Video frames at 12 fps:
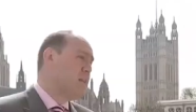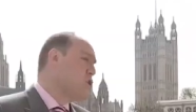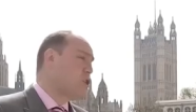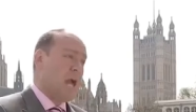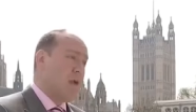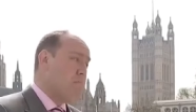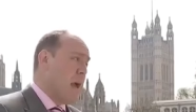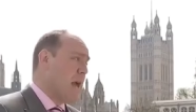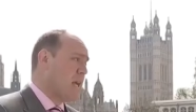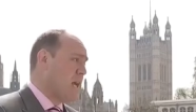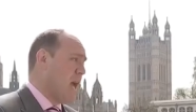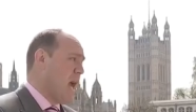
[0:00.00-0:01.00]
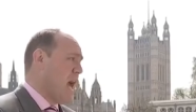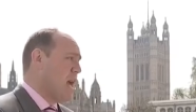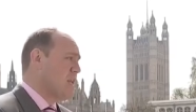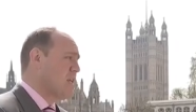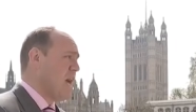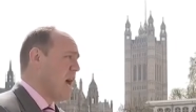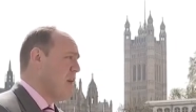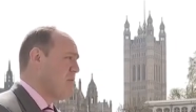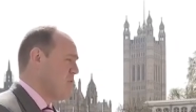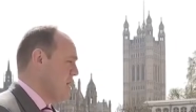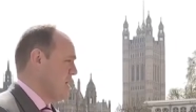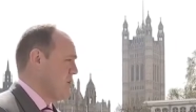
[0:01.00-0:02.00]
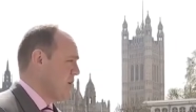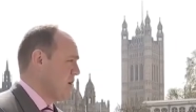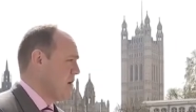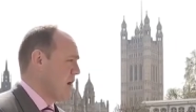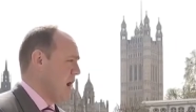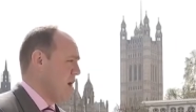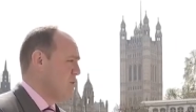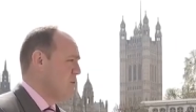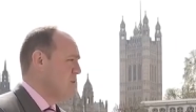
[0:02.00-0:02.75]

morning, his spokesperson and the